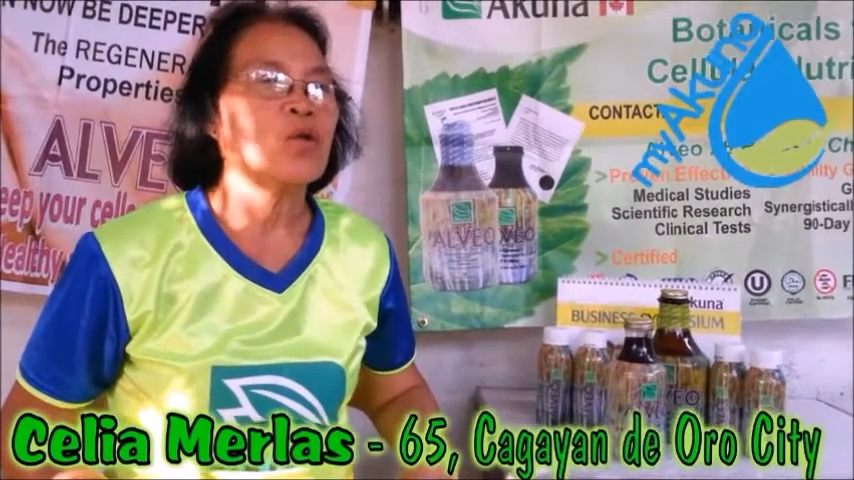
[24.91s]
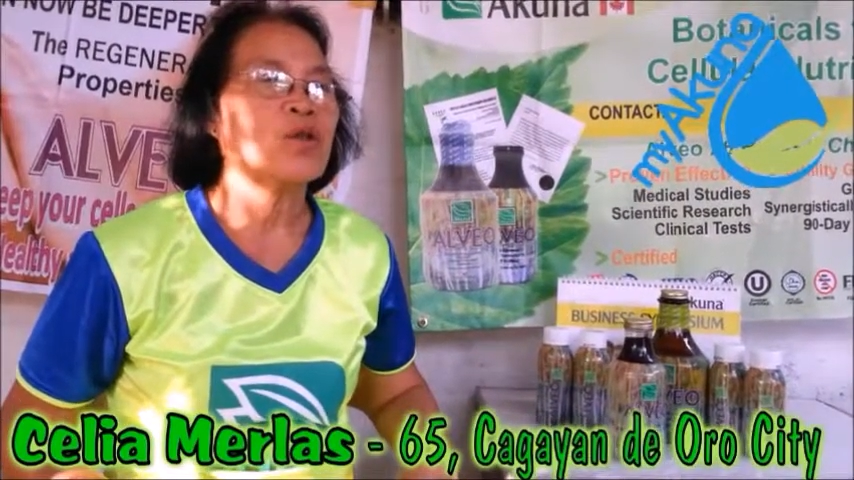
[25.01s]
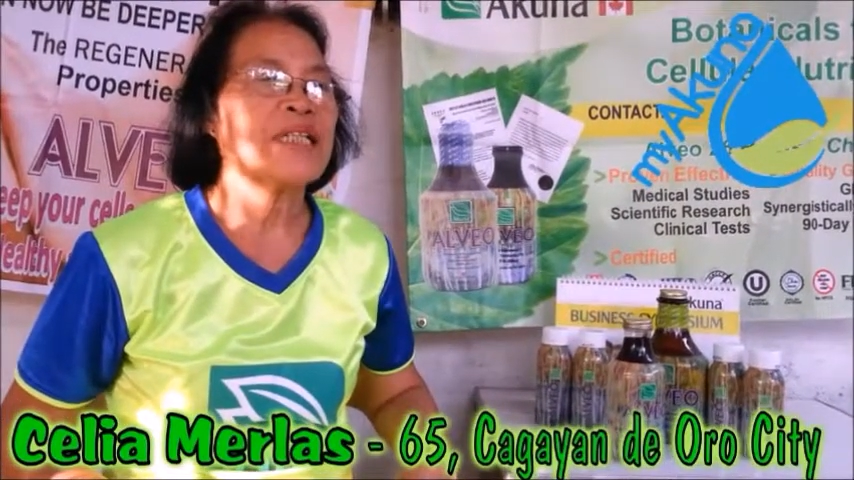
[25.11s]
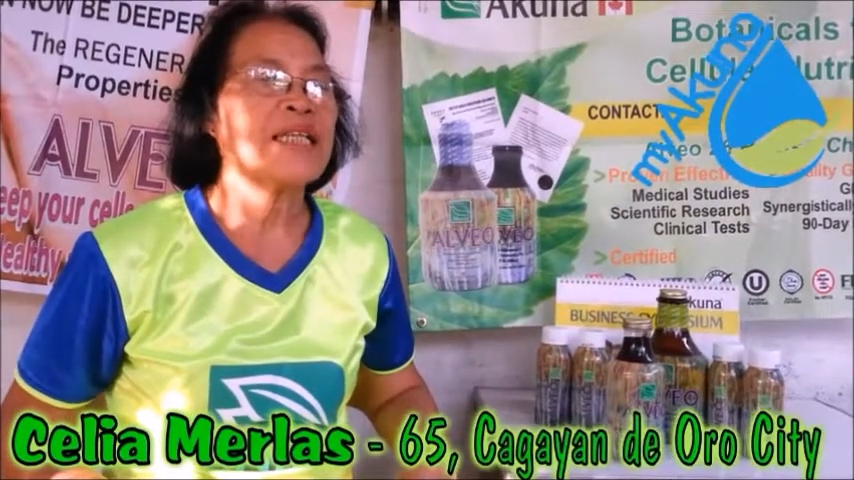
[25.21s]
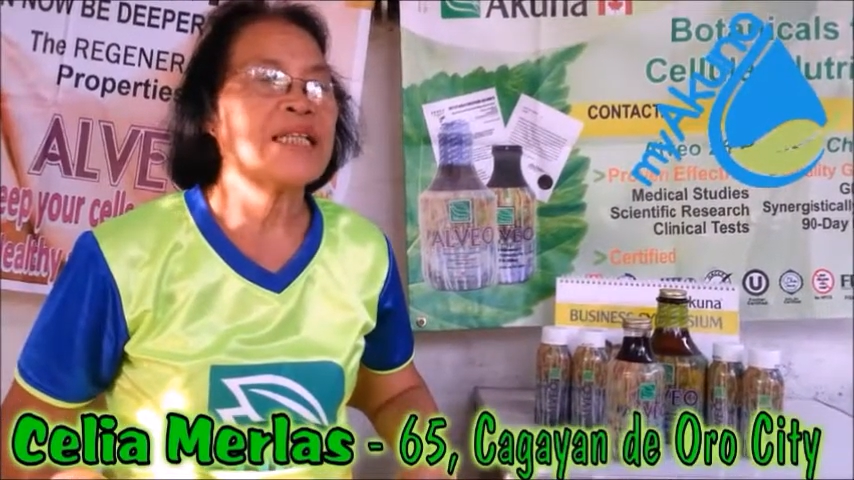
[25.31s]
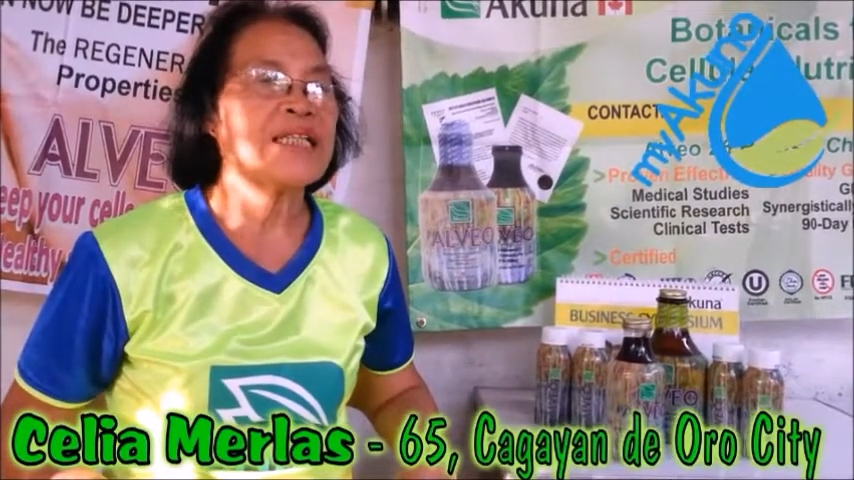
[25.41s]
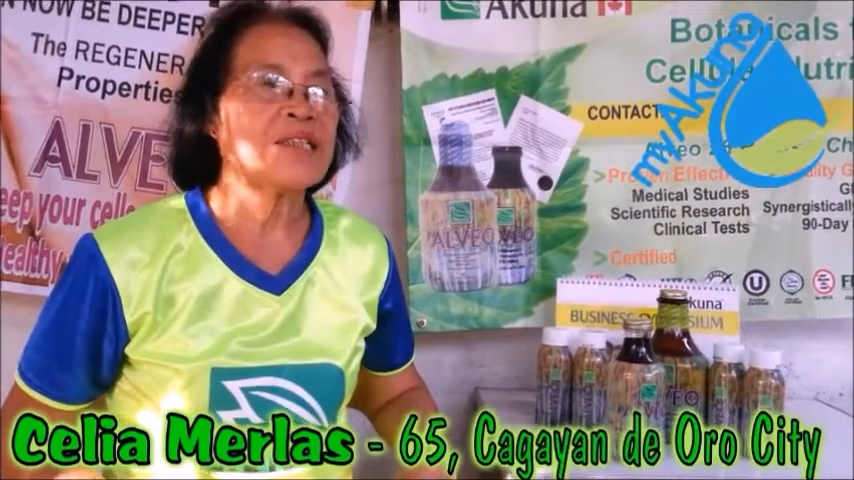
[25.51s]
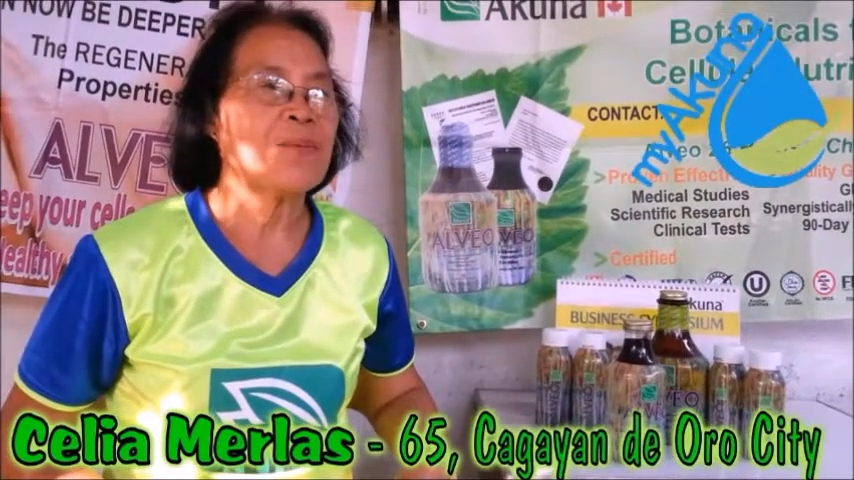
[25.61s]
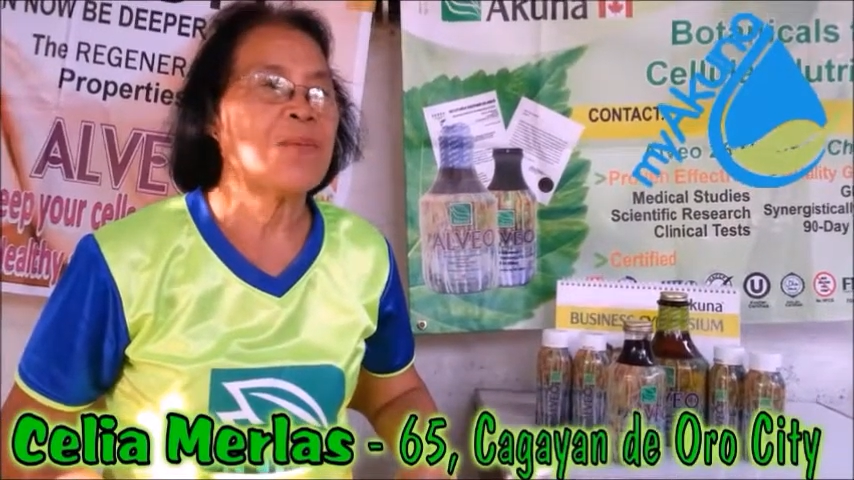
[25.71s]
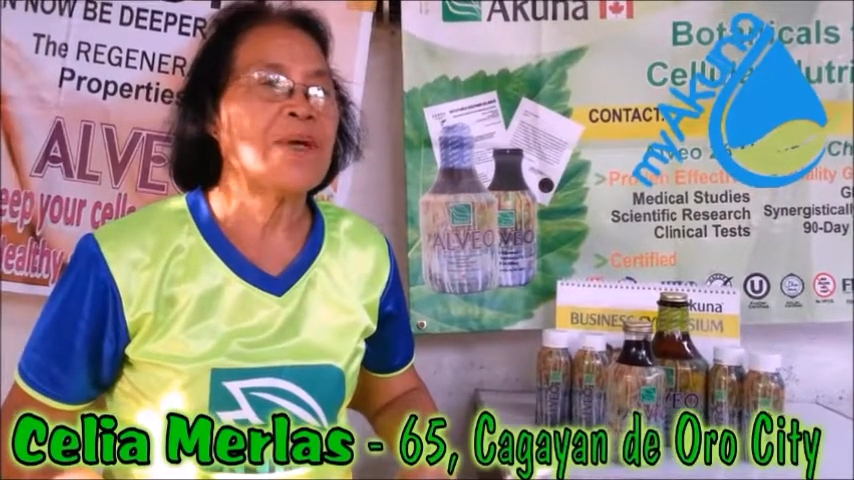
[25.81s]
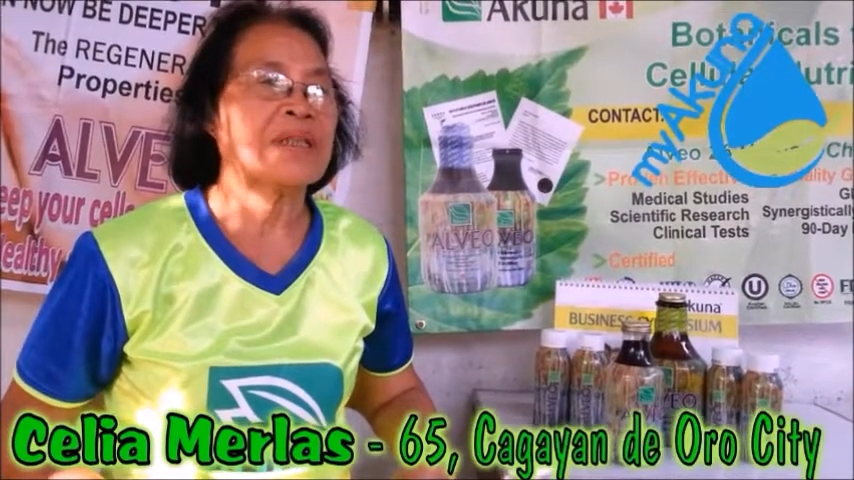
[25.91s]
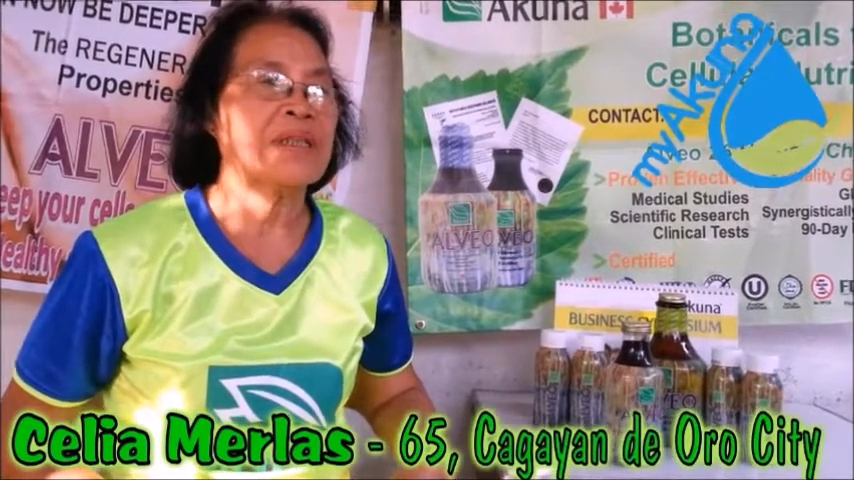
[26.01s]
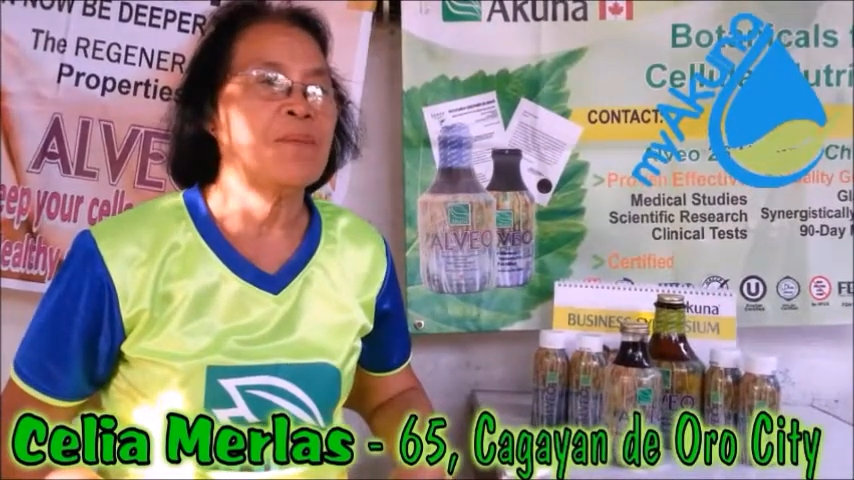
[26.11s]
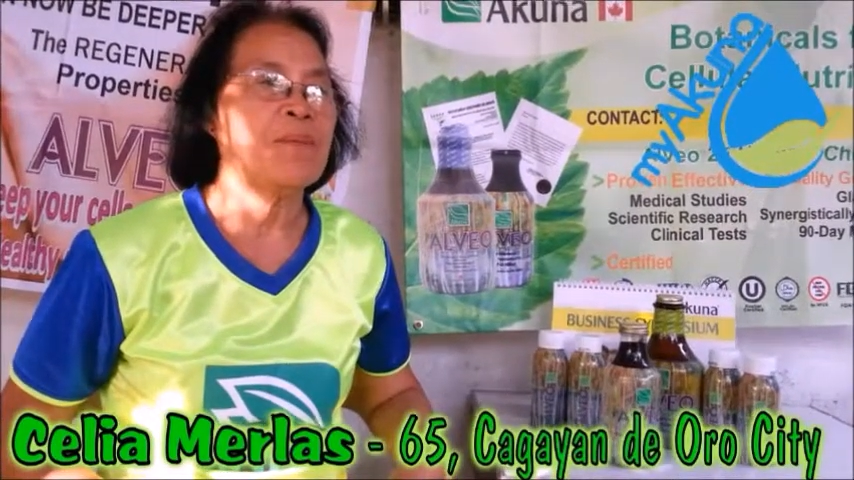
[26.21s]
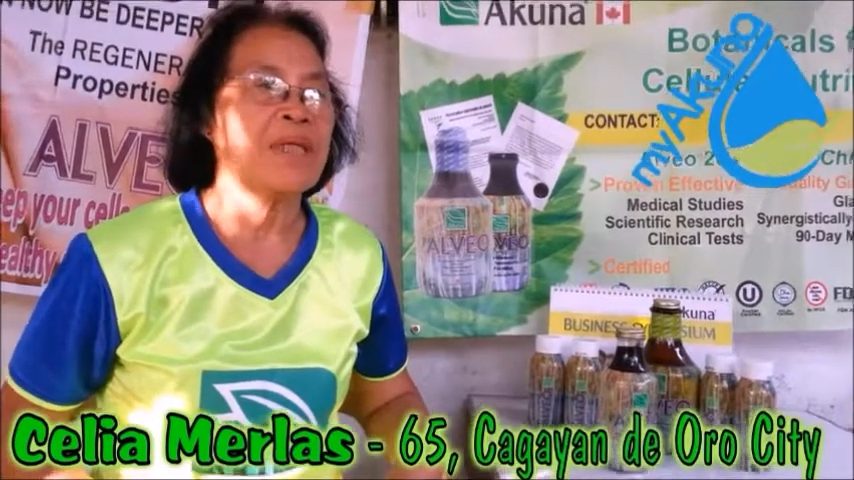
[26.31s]
to see its
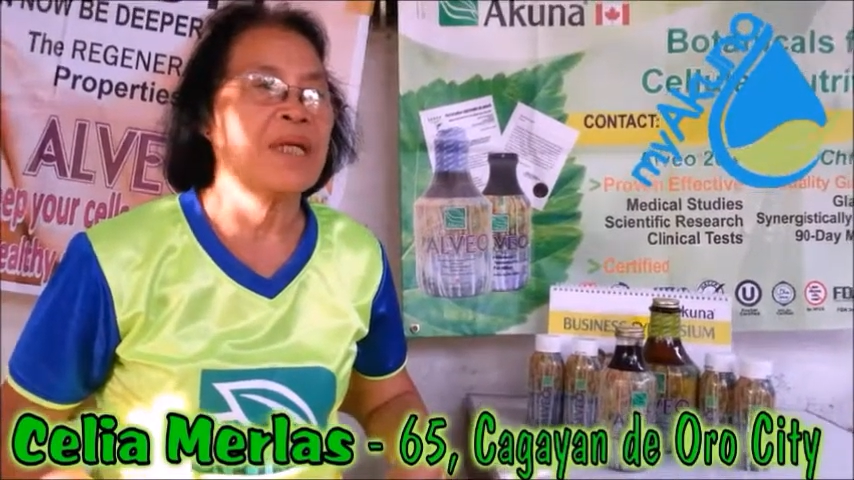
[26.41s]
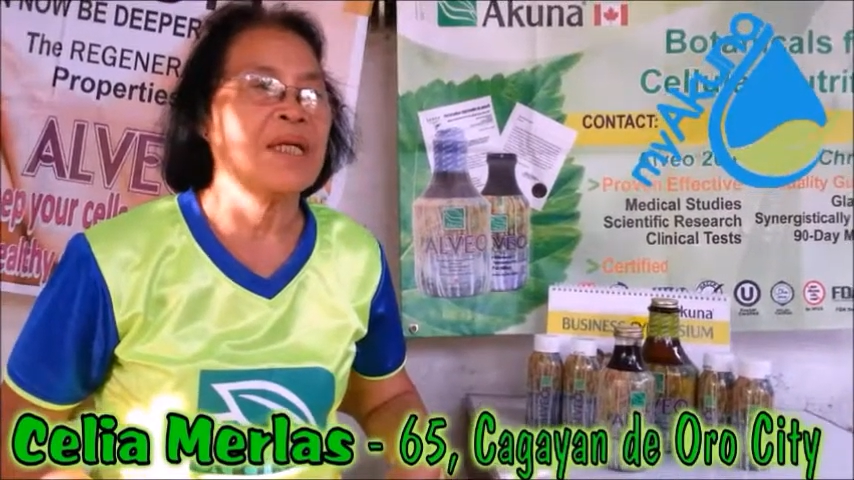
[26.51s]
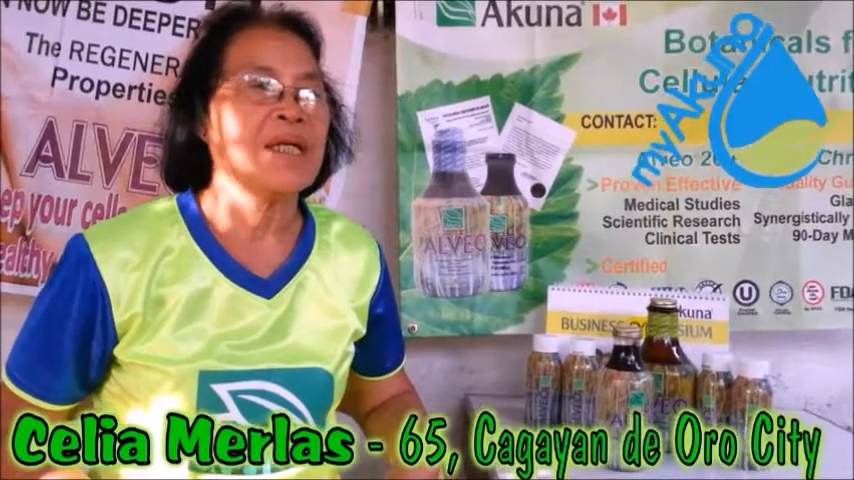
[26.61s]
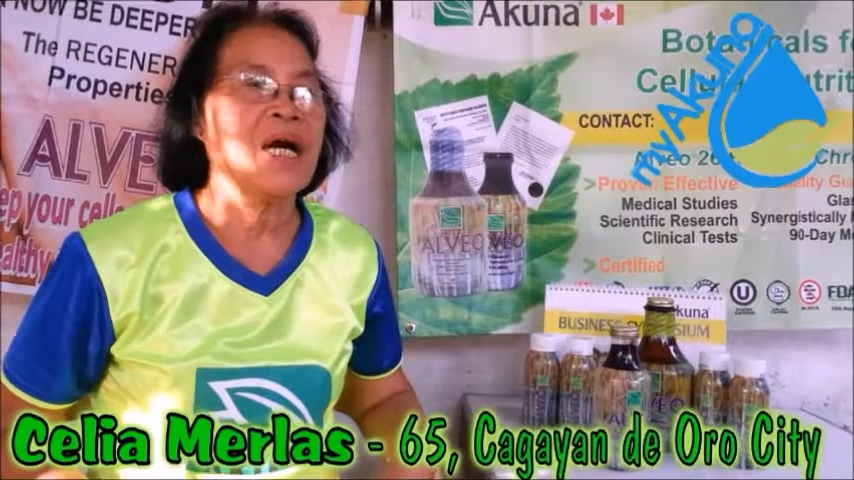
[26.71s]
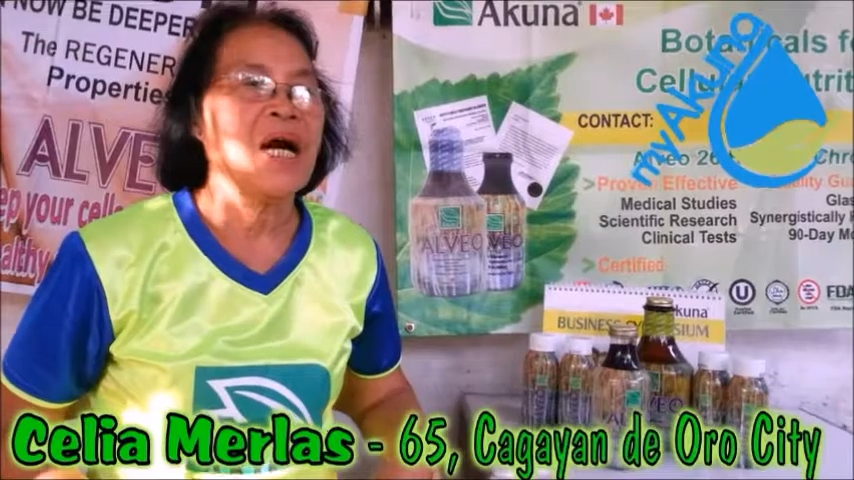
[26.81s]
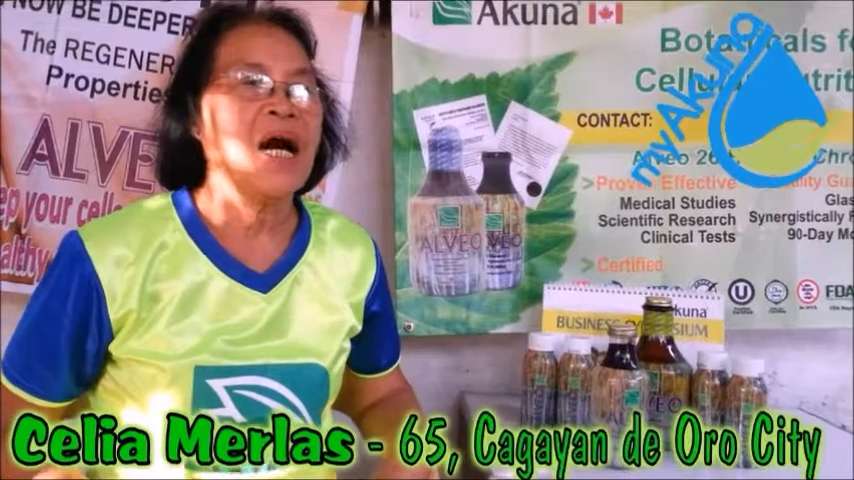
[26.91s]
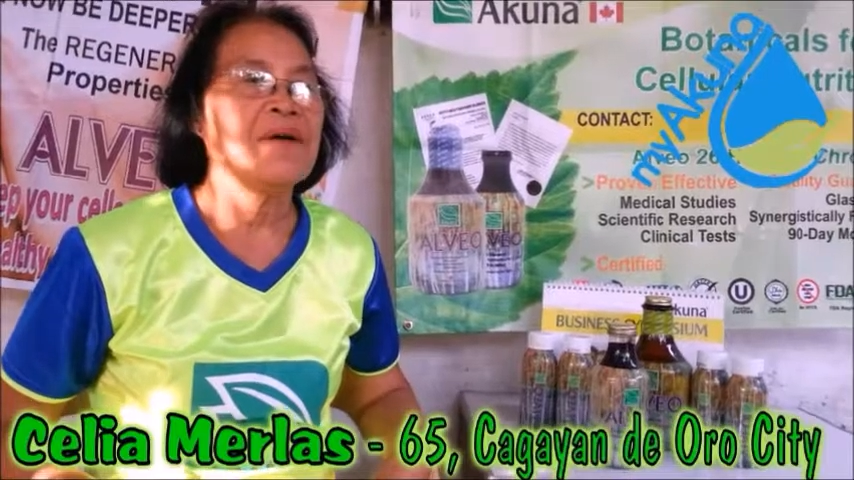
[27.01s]
effectivity.